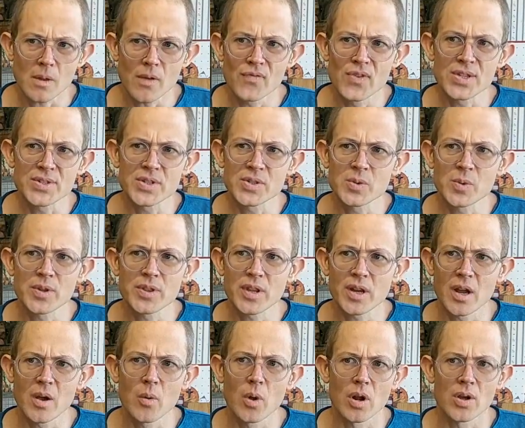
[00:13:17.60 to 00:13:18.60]
This is one
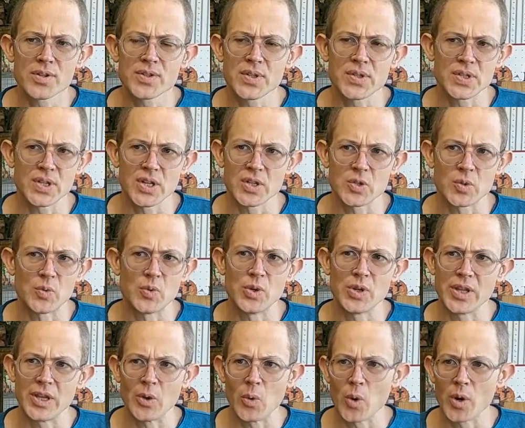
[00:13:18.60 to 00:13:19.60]
that I would also say is
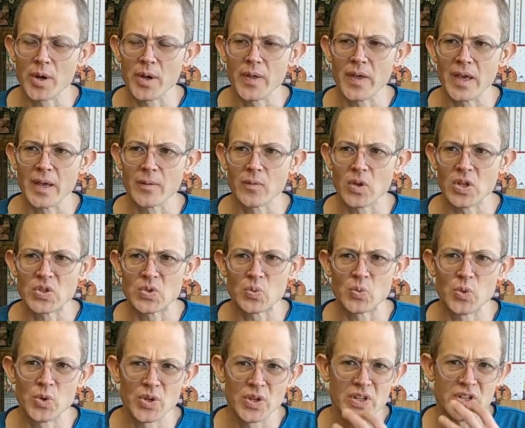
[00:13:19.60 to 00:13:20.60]
really oily.
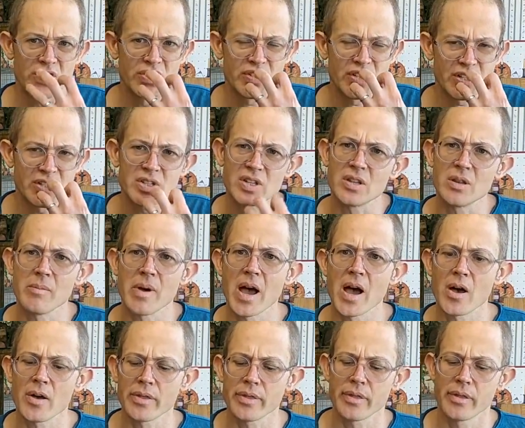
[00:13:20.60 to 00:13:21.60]
It really sticks in the
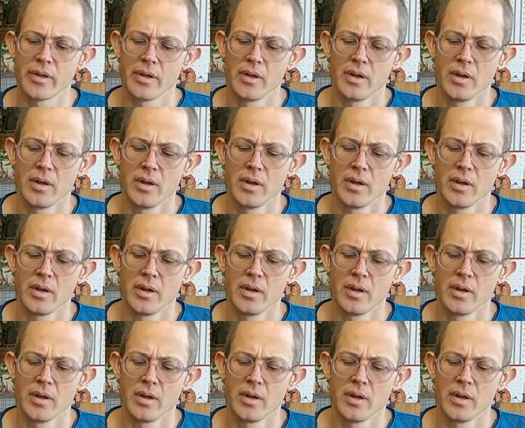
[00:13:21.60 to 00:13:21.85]
mouth.